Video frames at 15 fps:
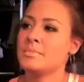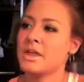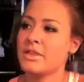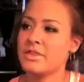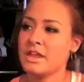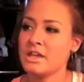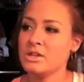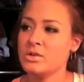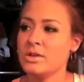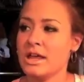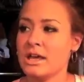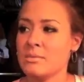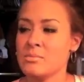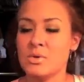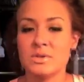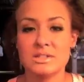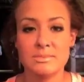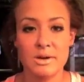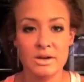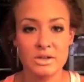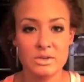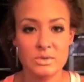the thing you like most
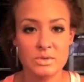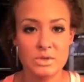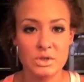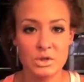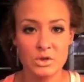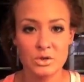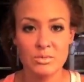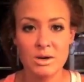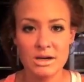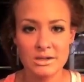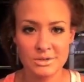about YouTube,